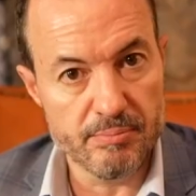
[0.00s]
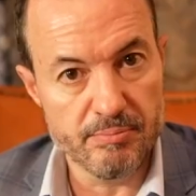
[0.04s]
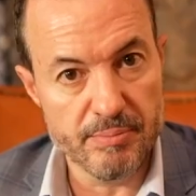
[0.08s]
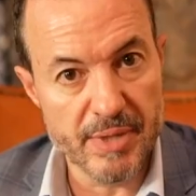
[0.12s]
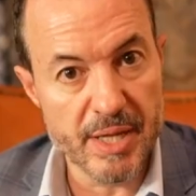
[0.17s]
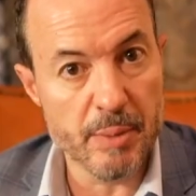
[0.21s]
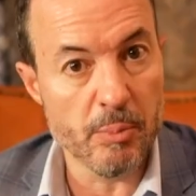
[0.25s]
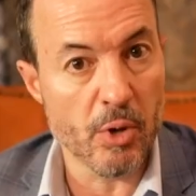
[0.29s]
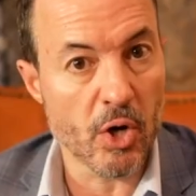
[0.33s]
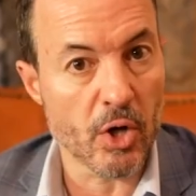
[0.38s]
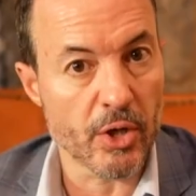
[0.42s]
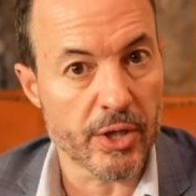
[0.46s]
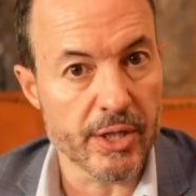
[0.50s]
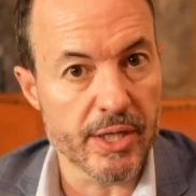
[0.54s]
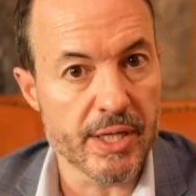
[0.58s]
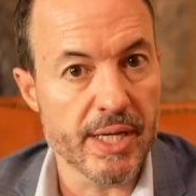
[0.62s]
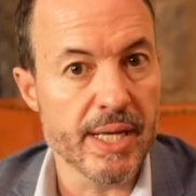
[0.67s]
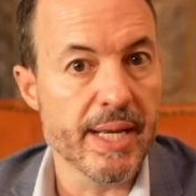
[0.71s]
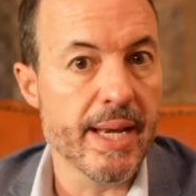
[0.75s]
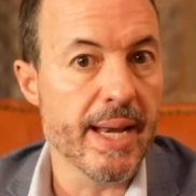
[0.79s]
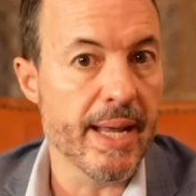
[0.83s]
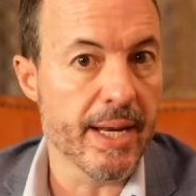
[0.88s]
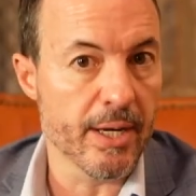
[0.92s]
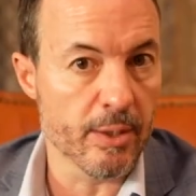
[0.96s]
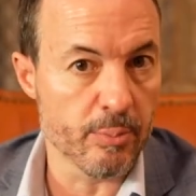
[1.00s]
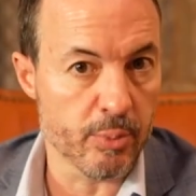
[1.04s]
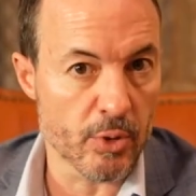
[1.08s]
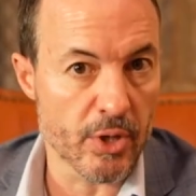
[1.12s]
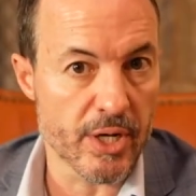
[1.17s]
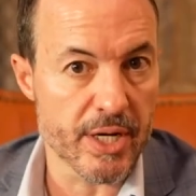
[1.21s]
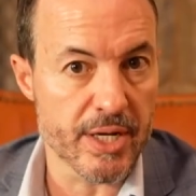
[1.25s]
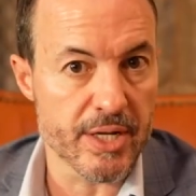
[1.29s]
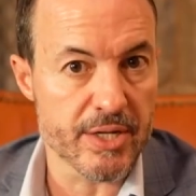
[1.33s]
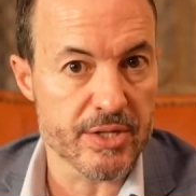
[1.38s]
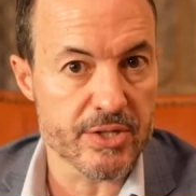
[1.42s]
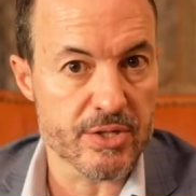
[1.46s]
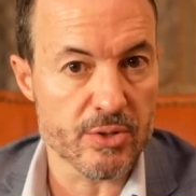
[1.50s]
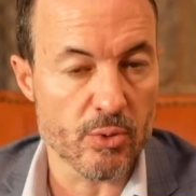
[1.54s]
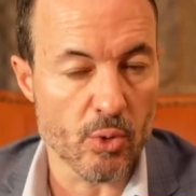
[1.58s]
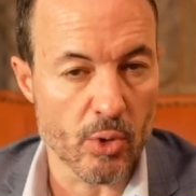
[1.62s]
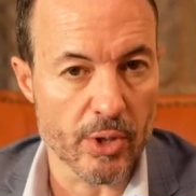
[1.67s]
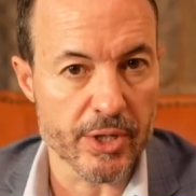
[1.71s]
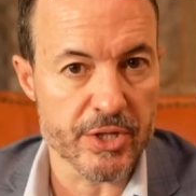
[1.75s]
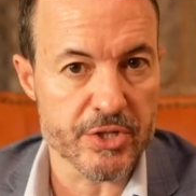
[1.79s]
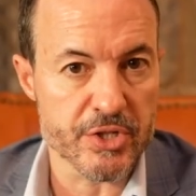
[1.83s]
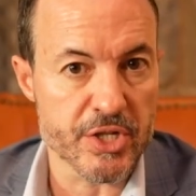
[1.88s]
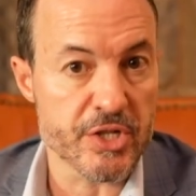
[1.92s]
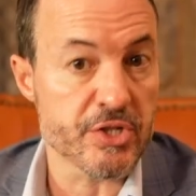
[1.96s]
mid-market and enterprise
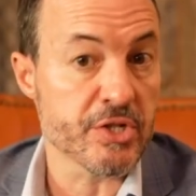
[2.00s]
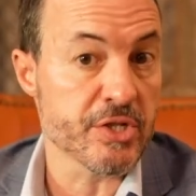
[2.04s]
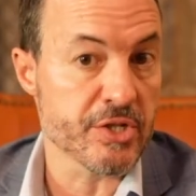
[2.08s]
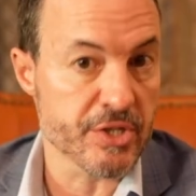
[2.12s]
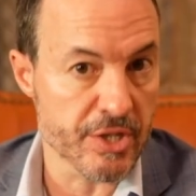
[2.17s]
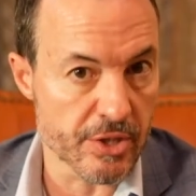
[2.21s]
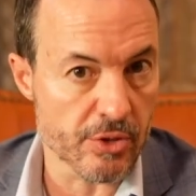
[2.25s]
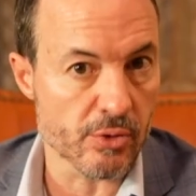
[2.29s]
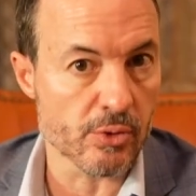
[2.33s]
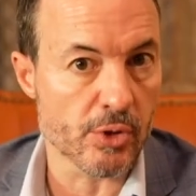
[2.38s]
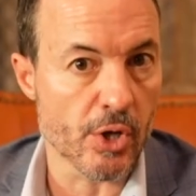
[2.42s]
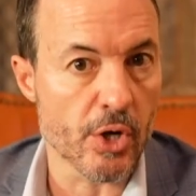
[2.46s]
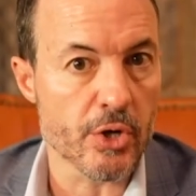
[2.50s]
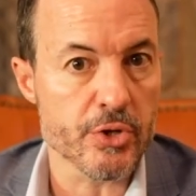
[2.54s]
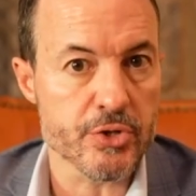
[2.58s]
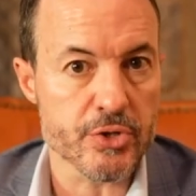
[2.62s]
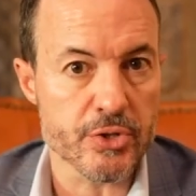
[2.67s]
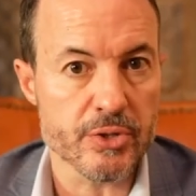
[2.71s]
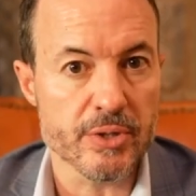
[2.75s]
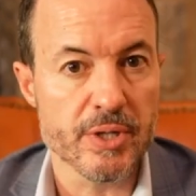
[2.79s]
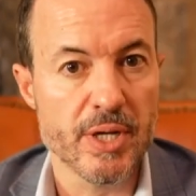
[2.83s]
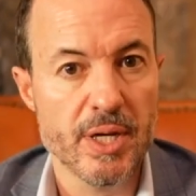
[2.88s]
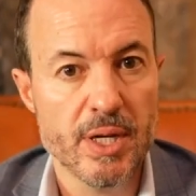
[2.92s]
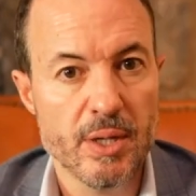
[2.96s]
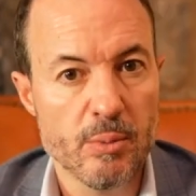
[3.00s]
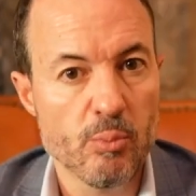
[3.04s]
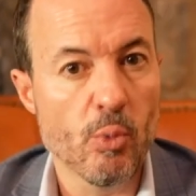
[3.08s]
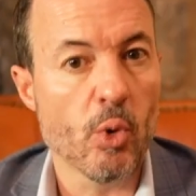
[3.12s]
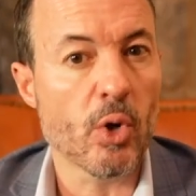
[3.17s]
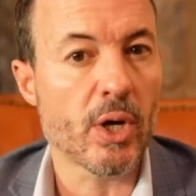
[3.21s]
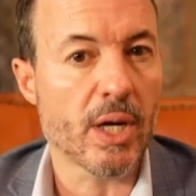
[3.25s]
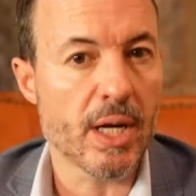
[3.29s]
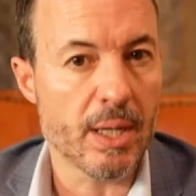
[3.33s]
organizations that are larger, more